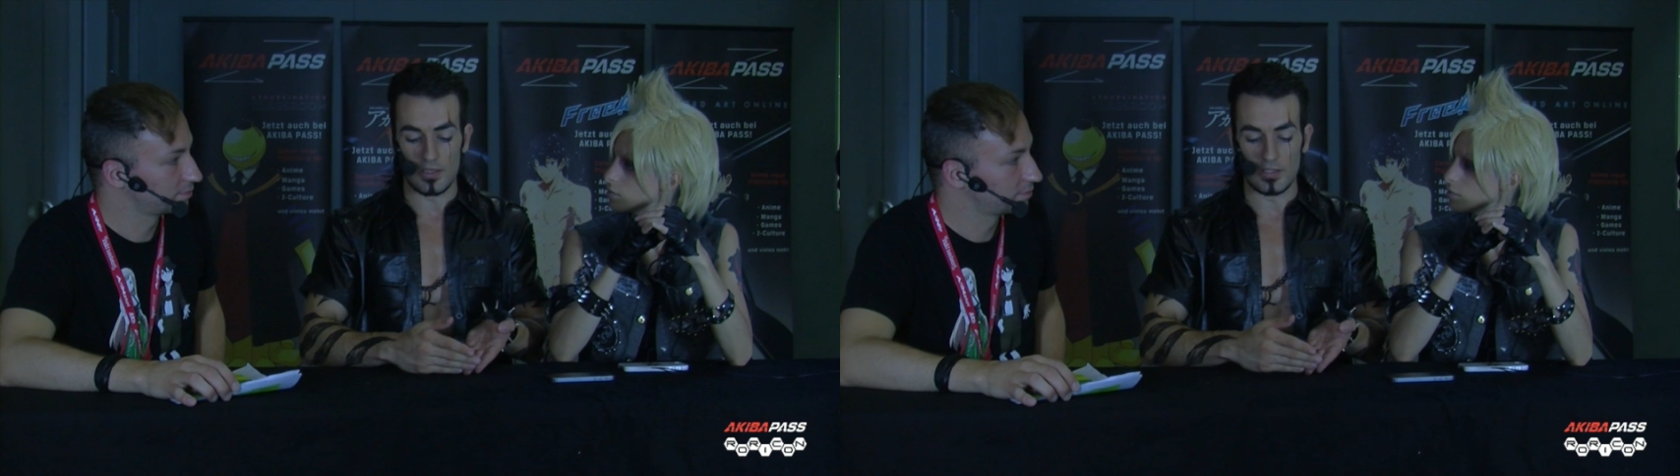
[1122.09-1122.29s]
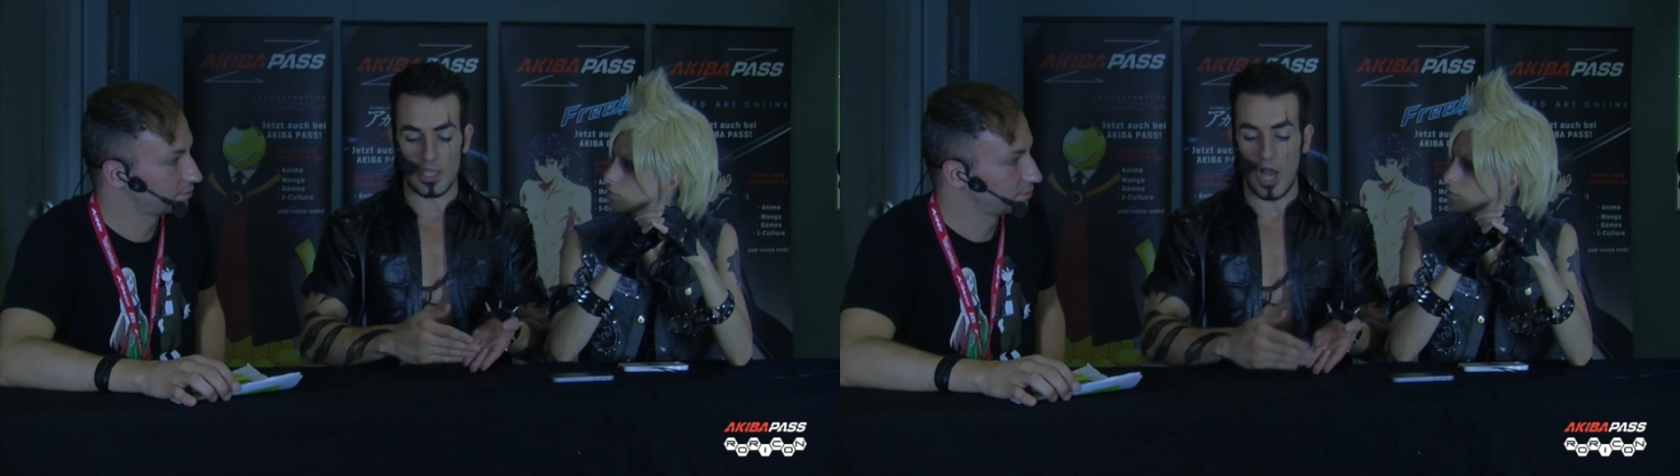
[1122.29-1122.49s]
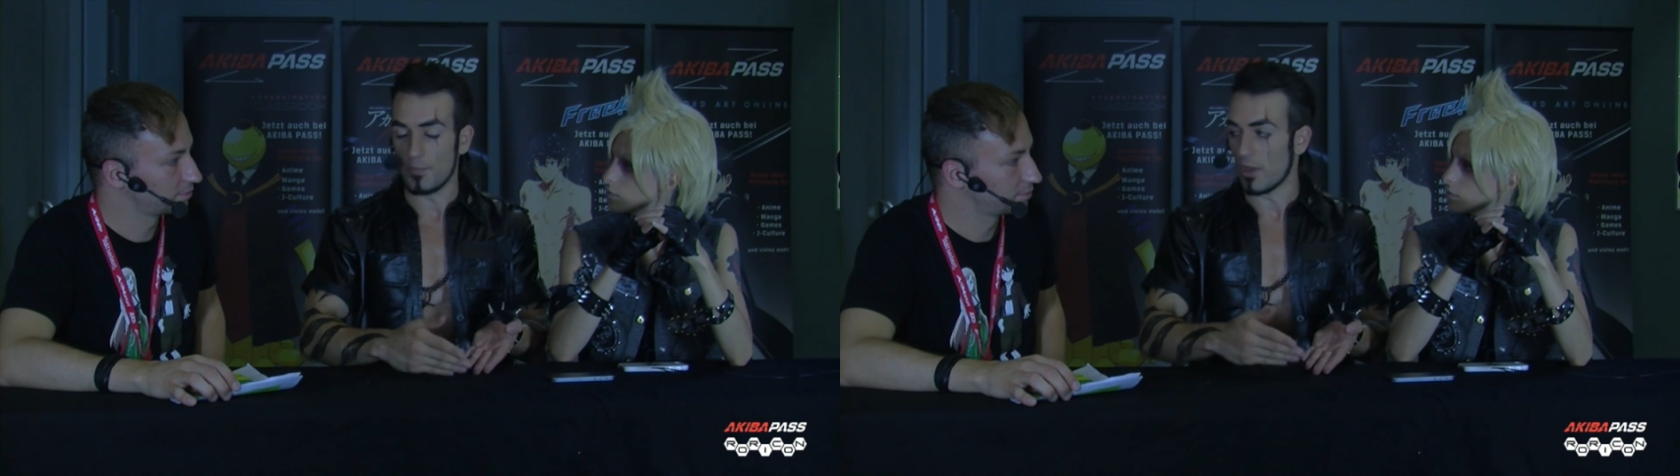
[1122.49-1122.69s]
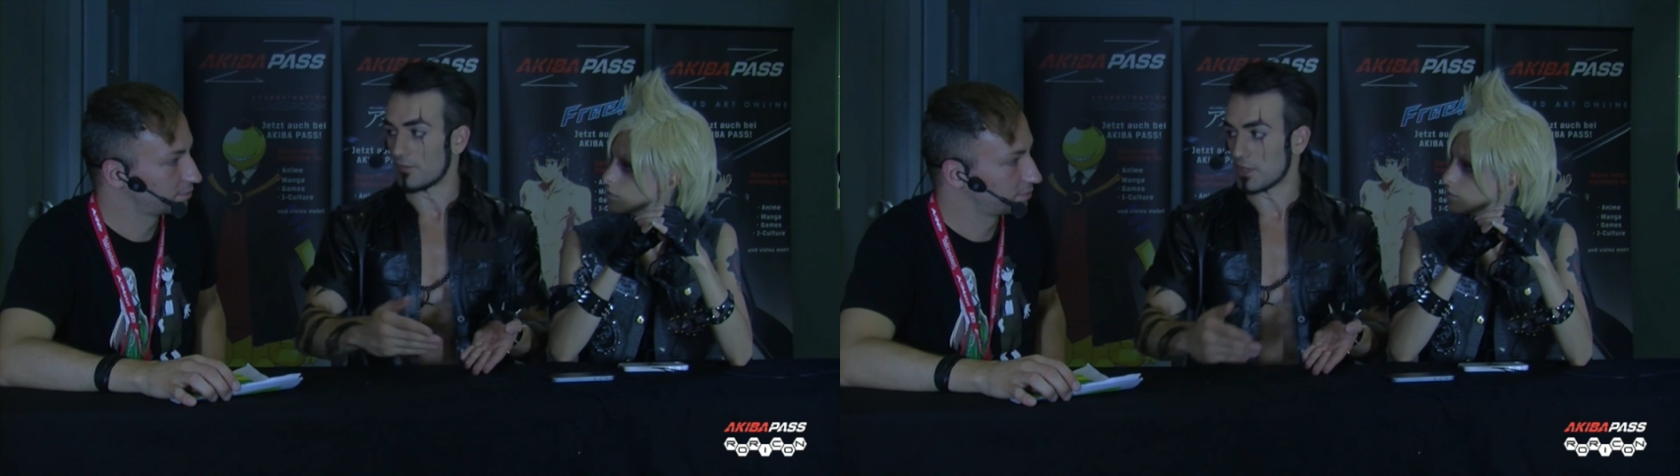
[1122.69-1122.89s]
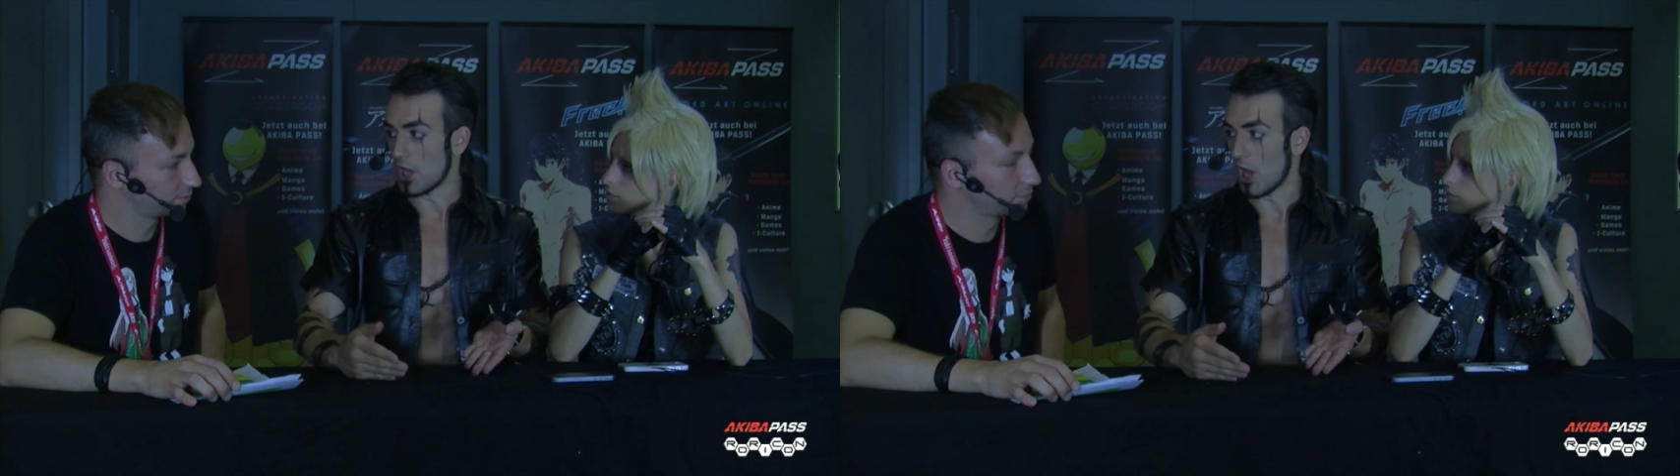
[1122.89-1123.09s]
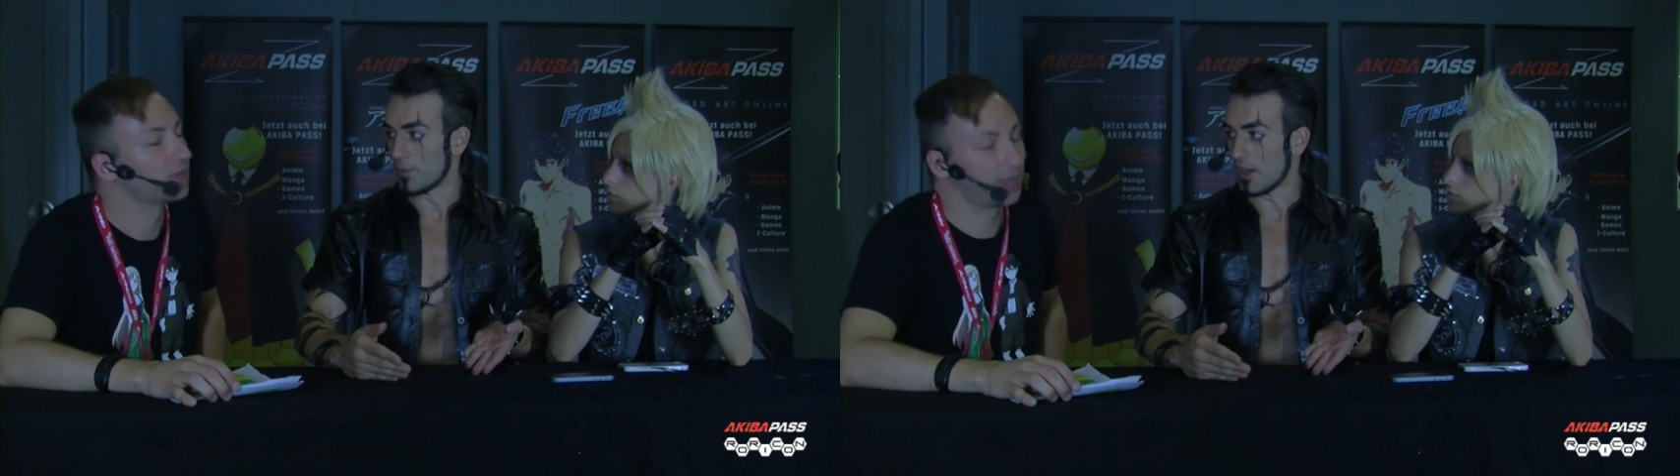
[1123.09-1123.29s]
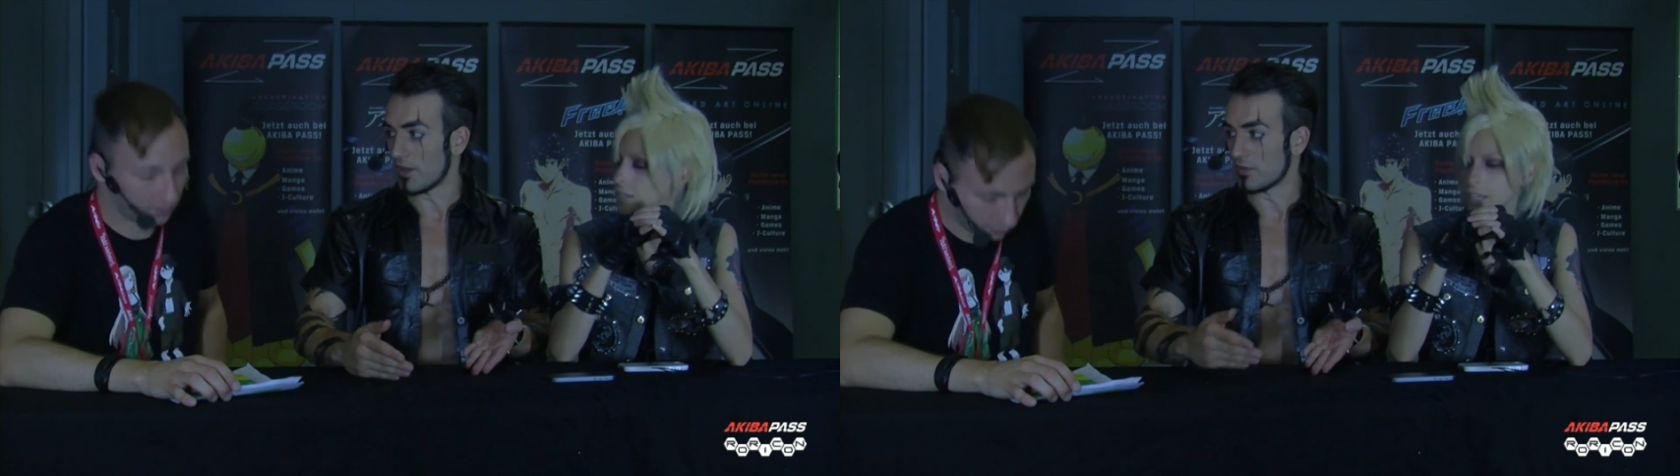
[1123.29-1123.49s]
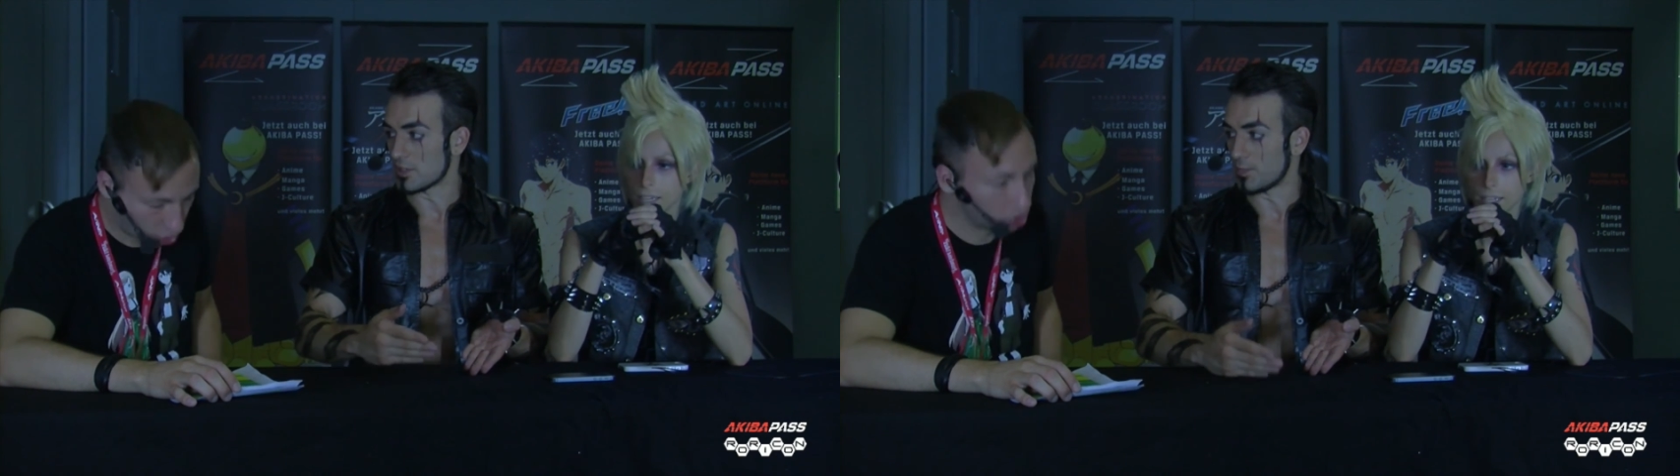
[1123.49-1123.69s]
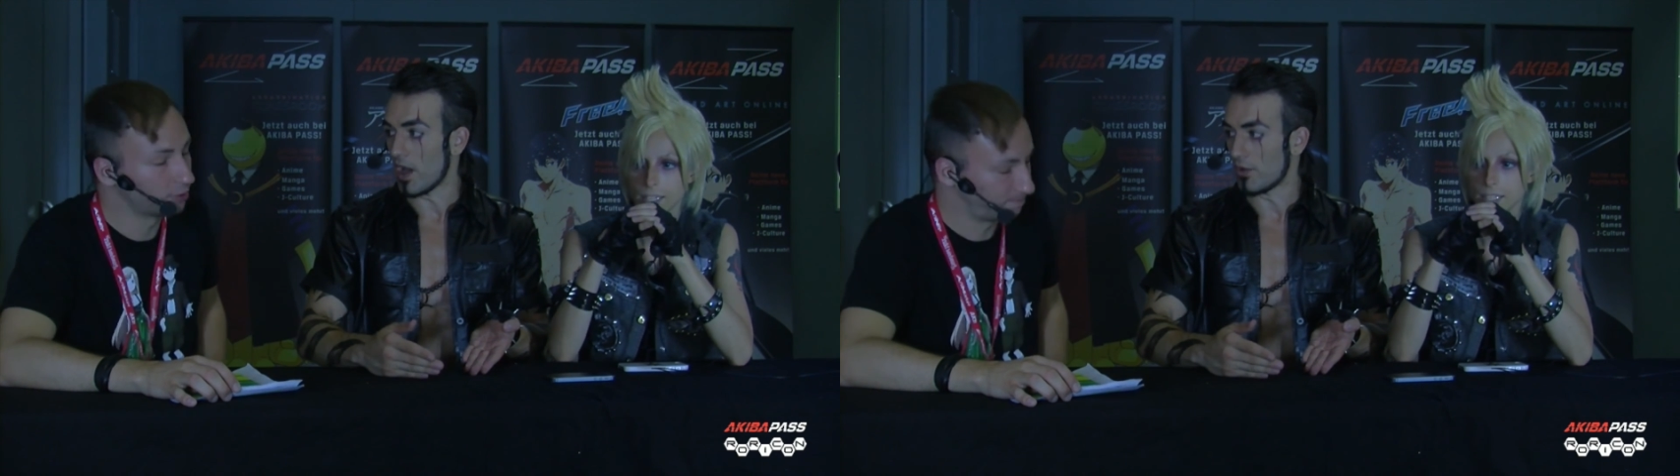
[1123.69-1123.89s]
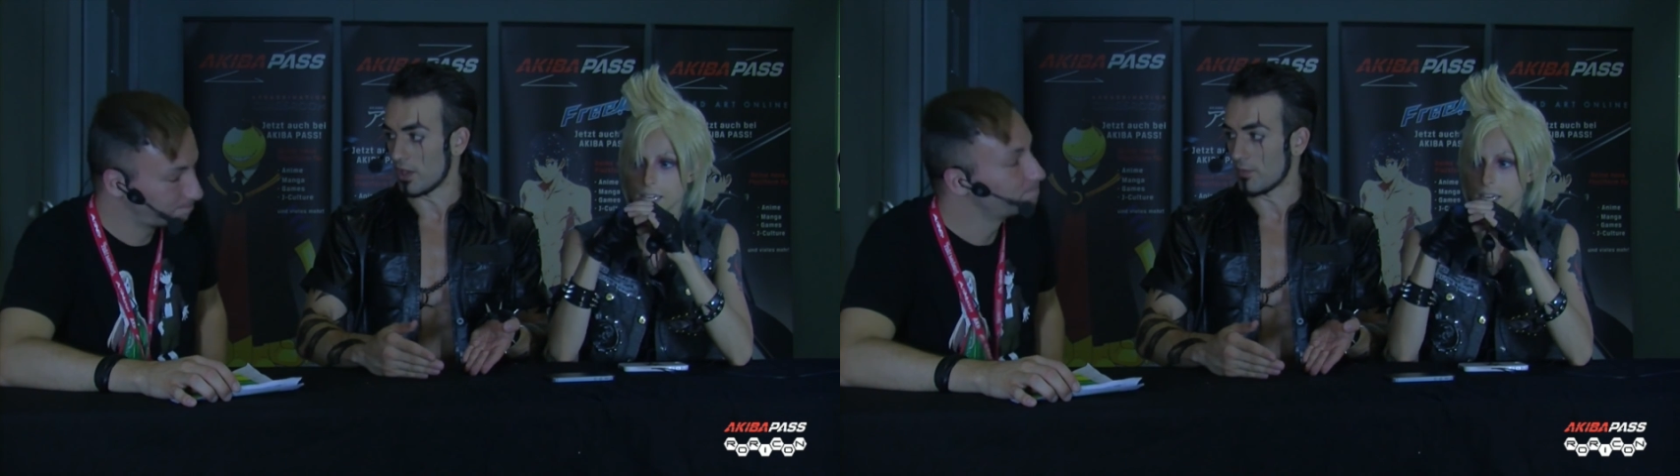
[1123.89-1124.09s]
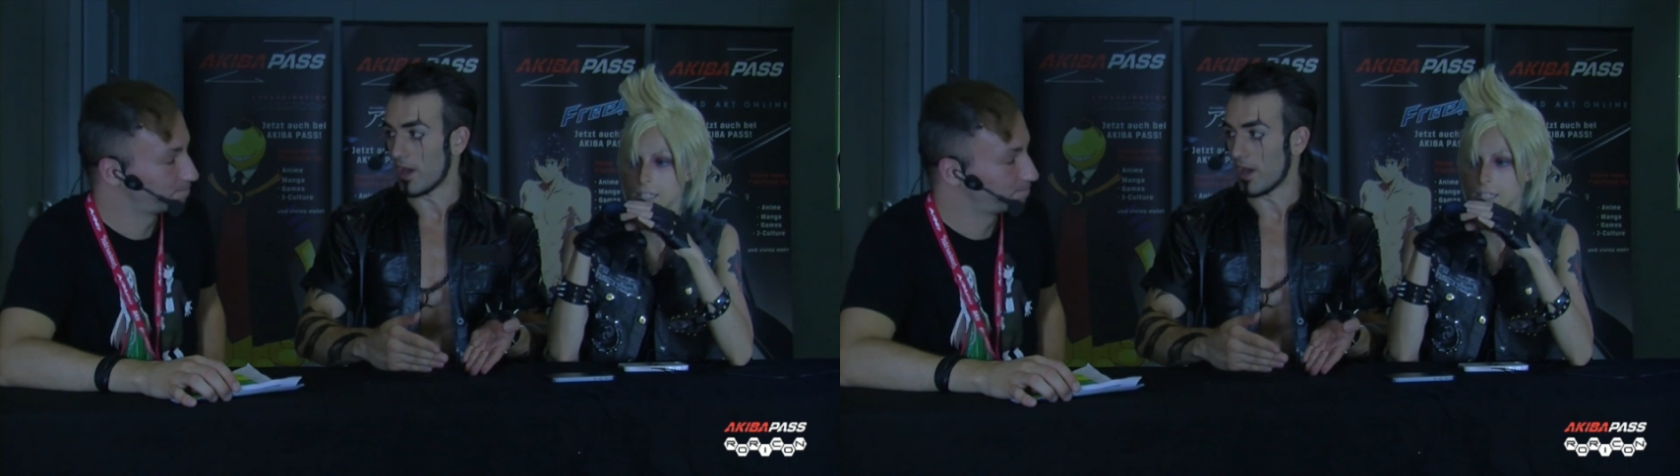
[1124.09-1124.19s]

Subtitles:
the copy of the copy and inspiring